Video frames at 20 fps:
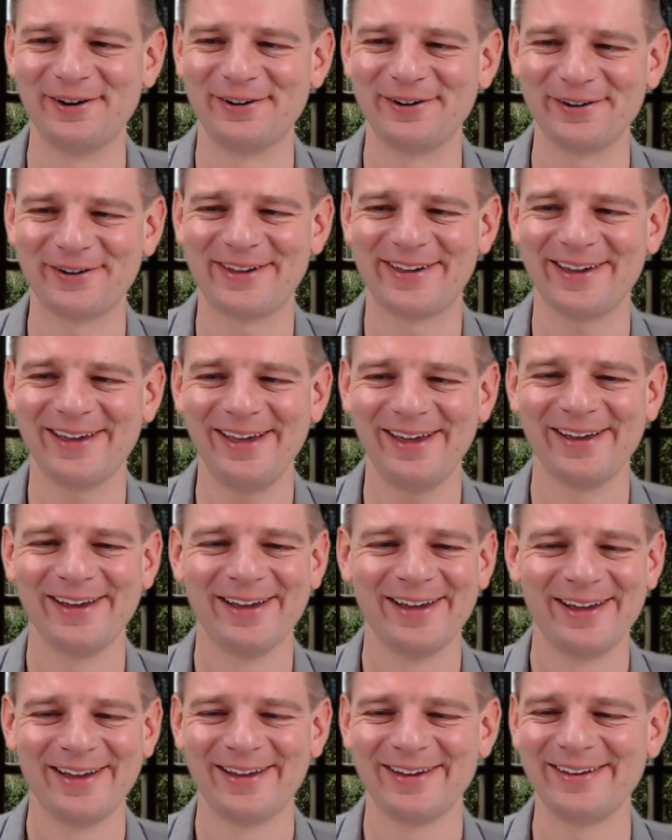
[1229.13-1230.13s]
Okay,
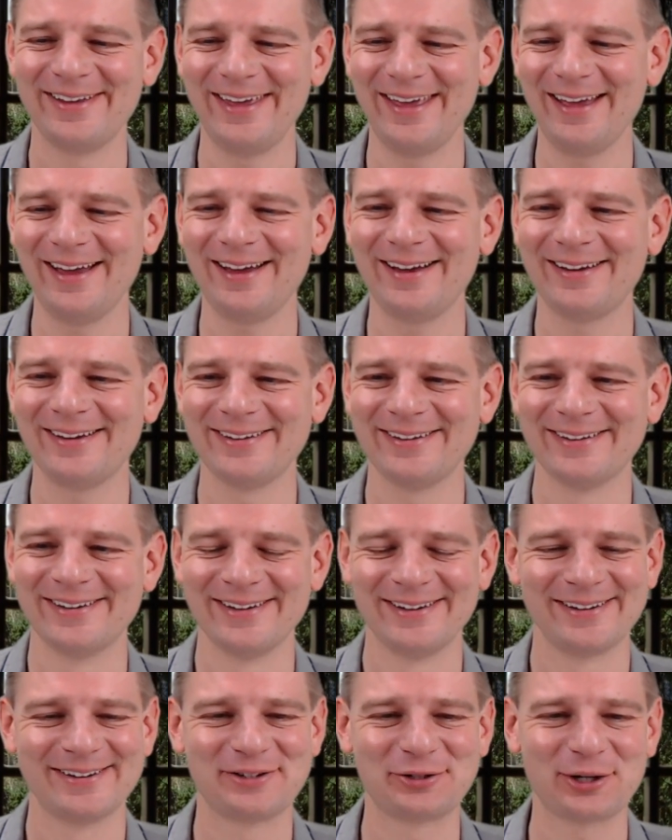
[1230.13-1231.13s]
yeah,
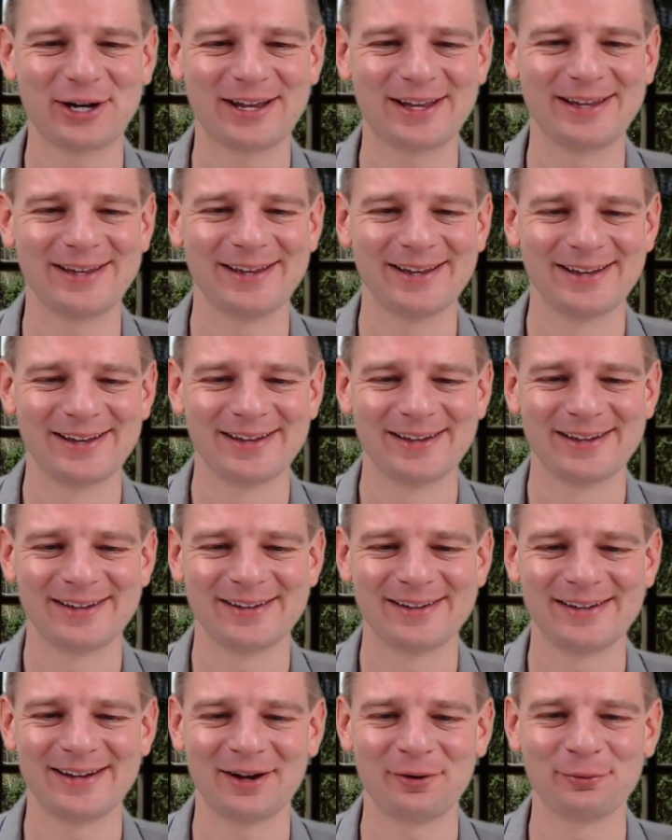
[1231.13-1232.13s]
tricky.
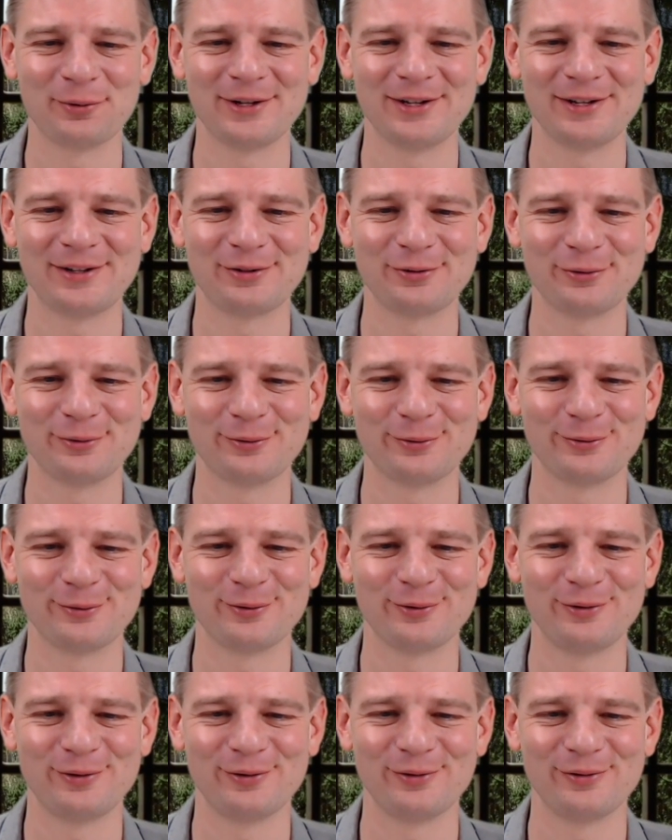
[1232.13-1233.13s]
Now we need
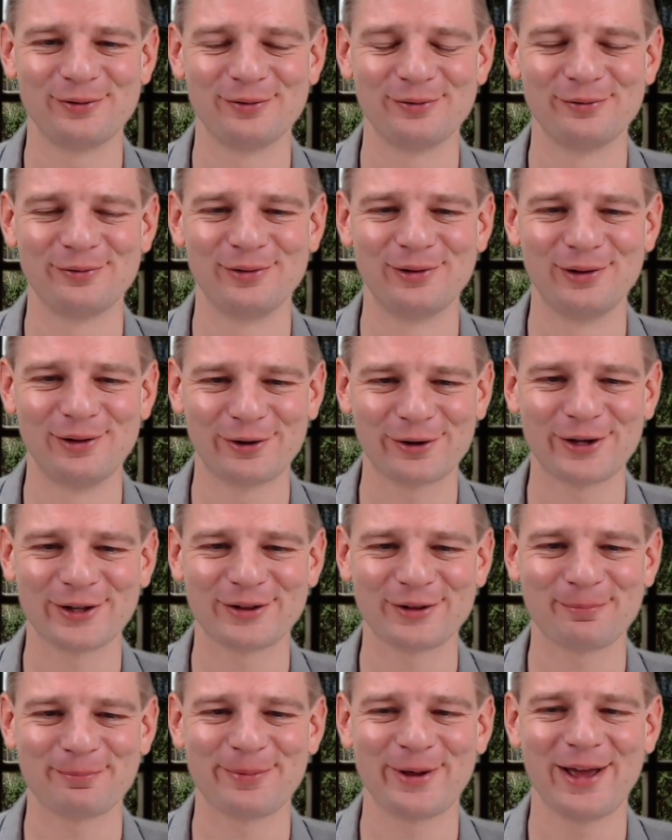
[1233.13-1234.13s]
to look
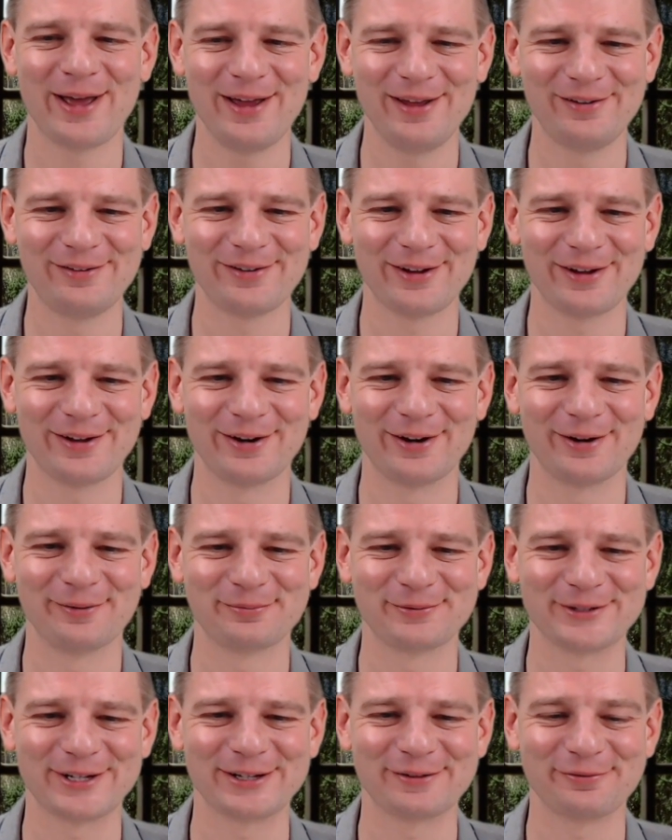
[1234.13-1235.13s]
at the paging
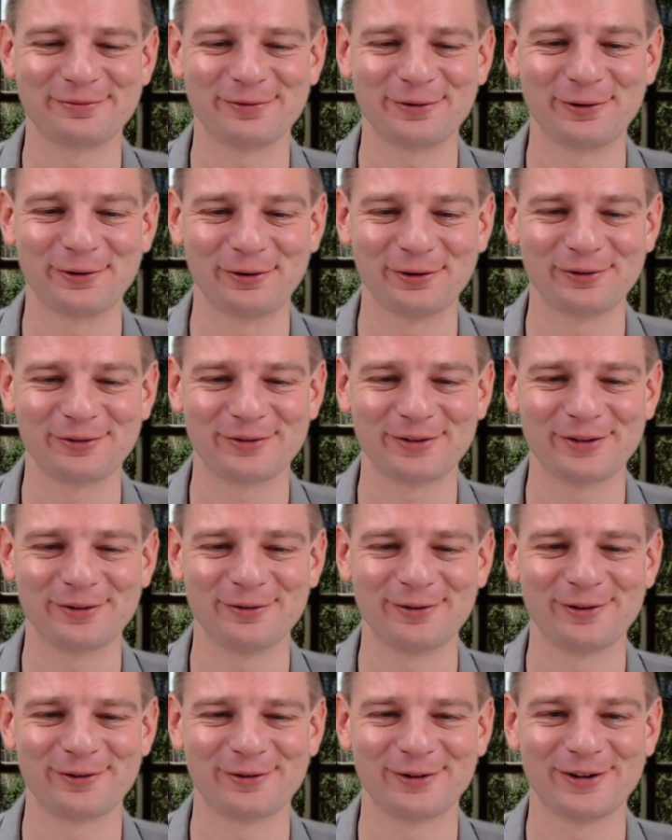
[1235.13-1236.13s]
object first in
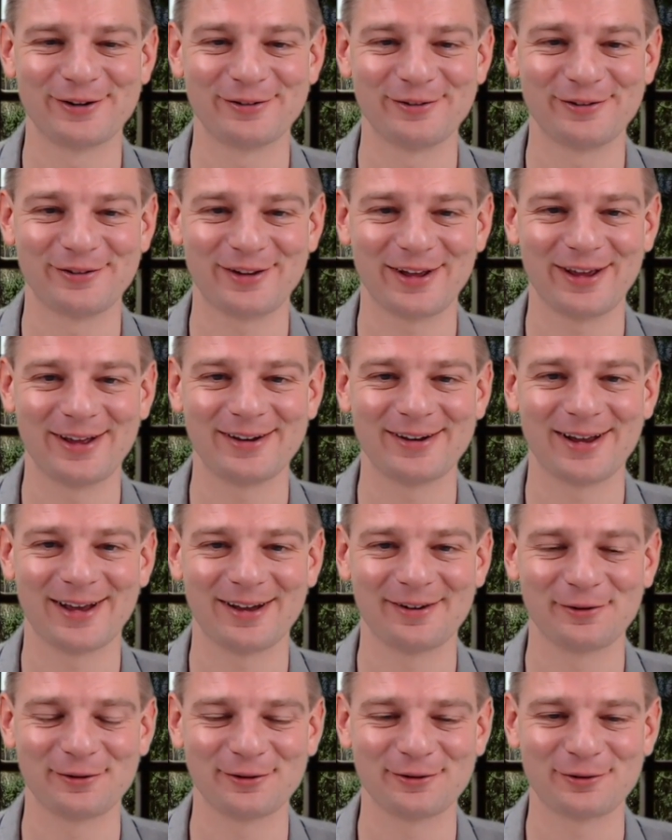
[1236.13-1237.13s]
order to understand
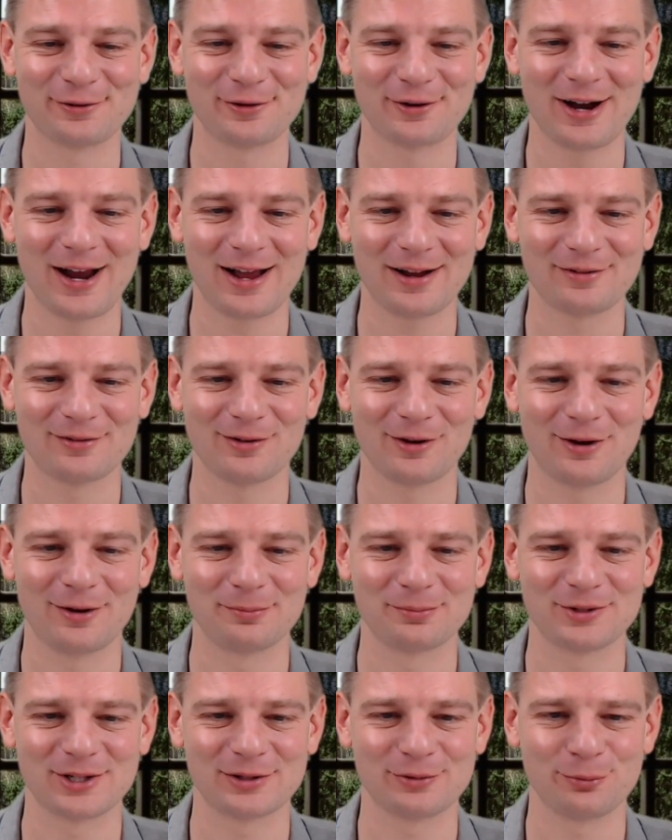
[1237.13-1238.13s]
how the tracks
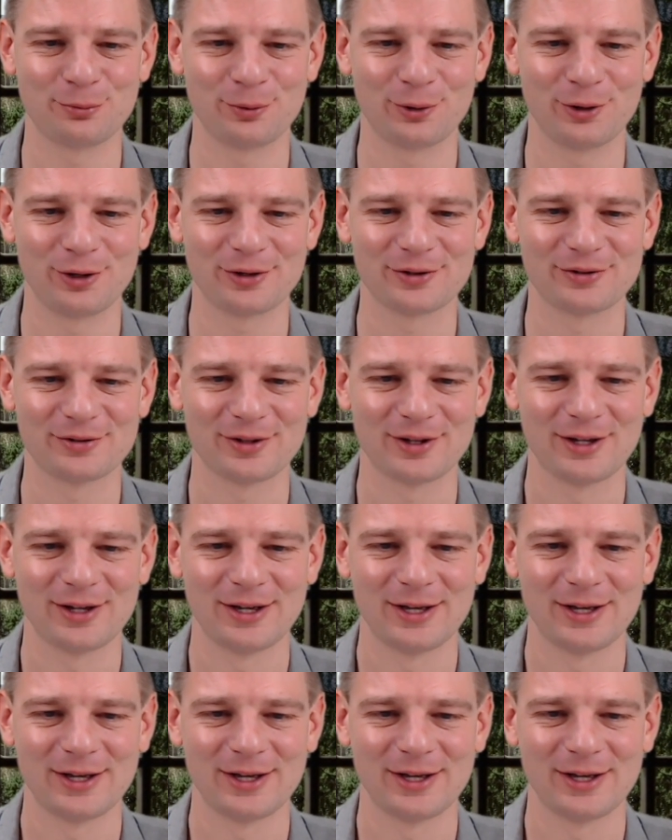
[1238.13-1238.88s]
object works.